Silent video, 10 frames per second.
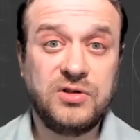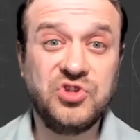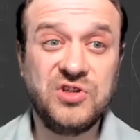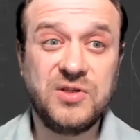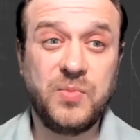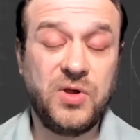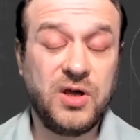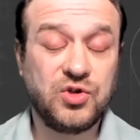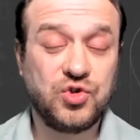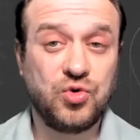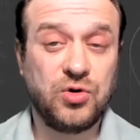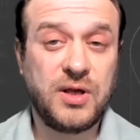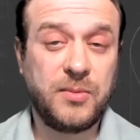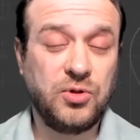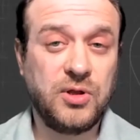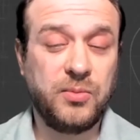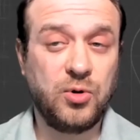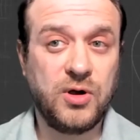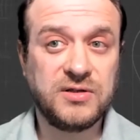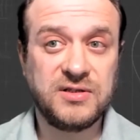GCP, Azure, and AWS